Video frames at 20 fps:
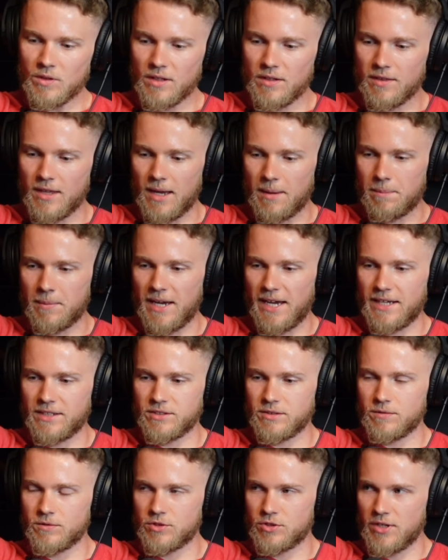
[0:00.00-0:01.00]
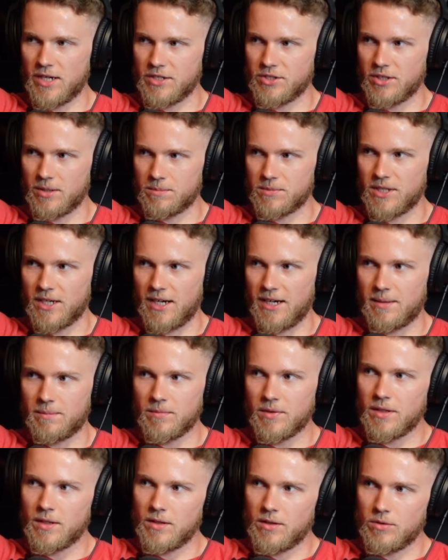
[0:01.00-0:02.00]
that passive stretch up
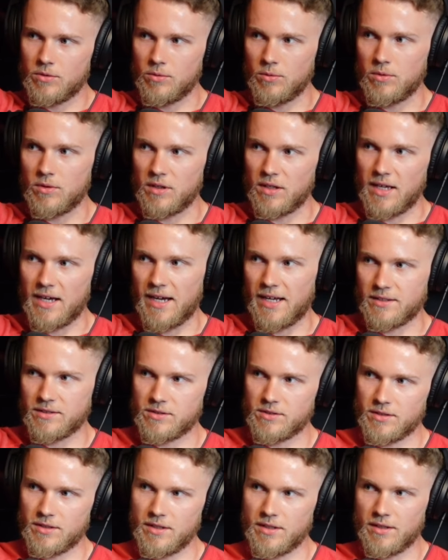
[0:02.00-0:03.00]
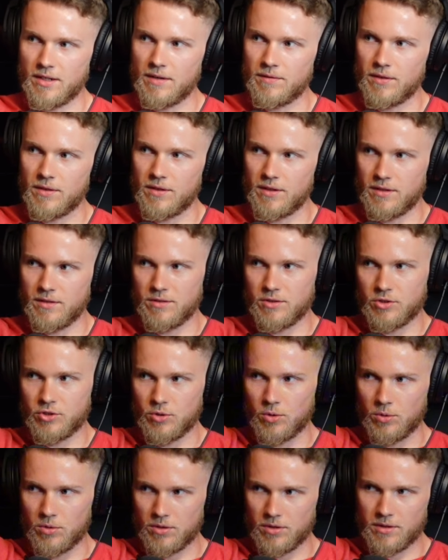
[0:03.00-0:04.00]
top through the lats and everything in the
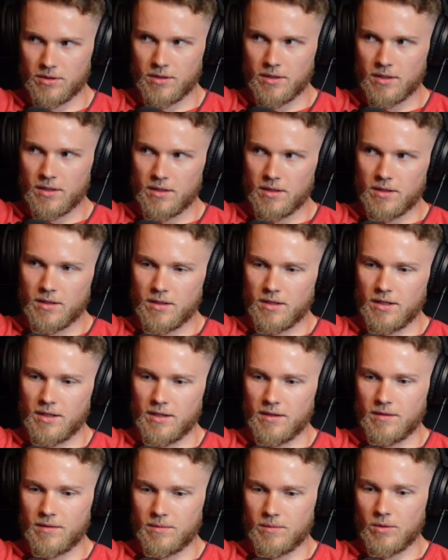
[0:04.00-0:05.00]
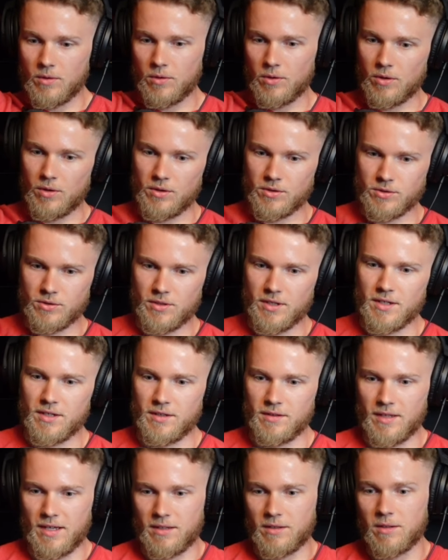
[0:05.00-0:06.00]
shoulder. And you're also
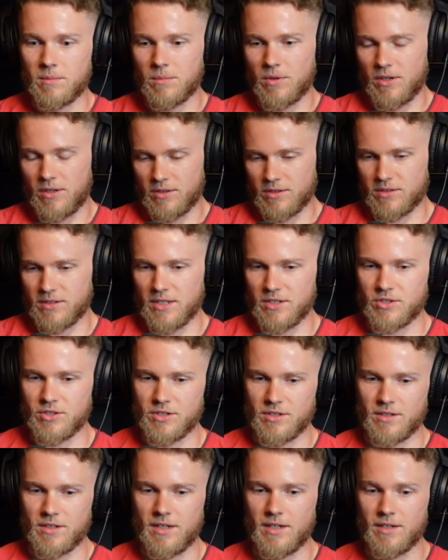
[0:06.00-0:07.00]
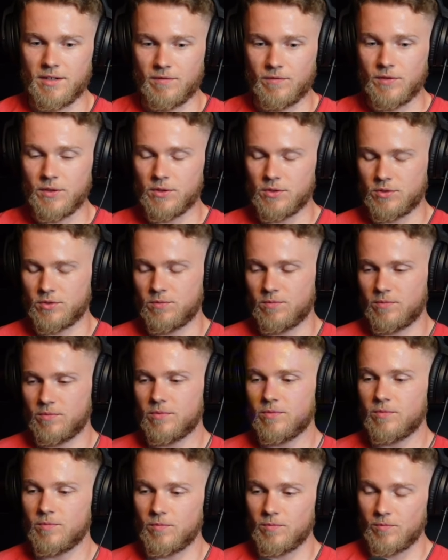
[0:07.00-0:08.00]
getting that lumbar extension, and it feels
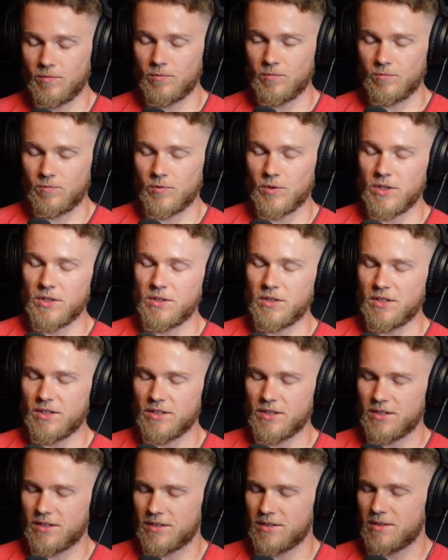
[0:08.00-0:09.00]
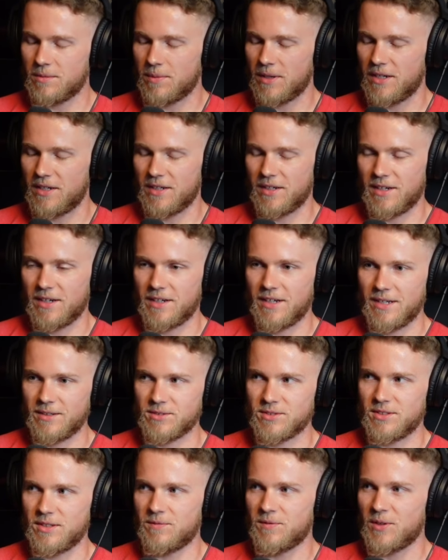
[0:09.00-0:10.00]
really good depending on how
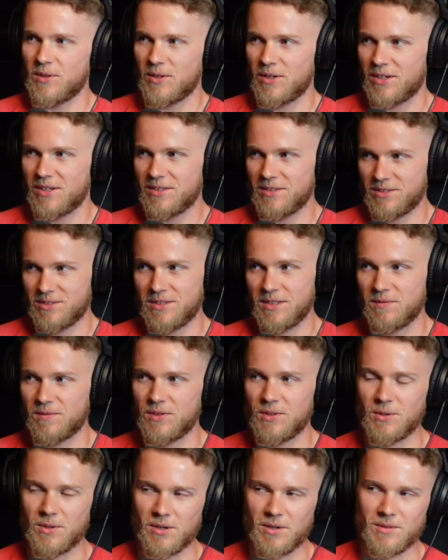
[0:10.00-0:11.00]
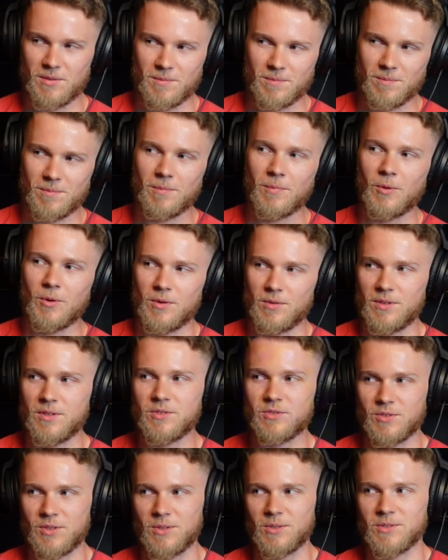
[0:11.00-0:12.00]
stiff you are. The stiffer you are, the more of
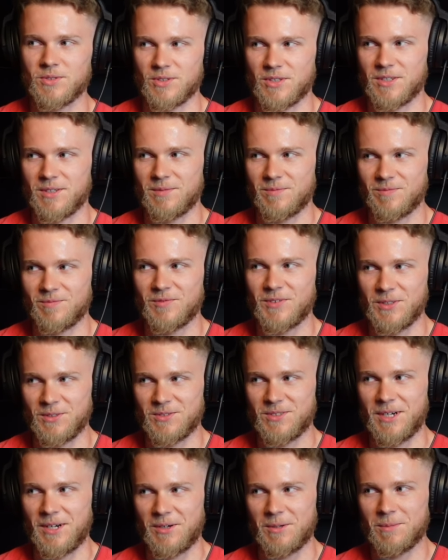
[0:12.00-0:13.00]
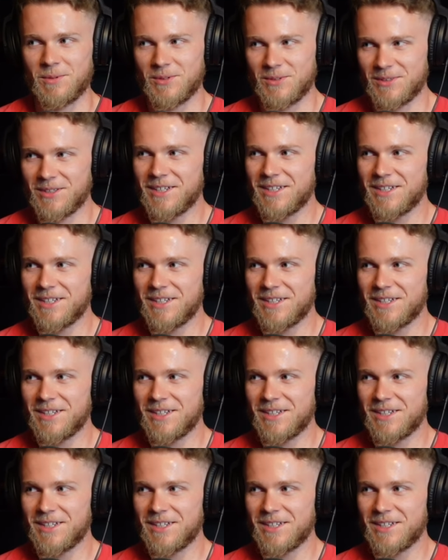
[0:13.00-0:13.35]
these drills are going to feel terrible.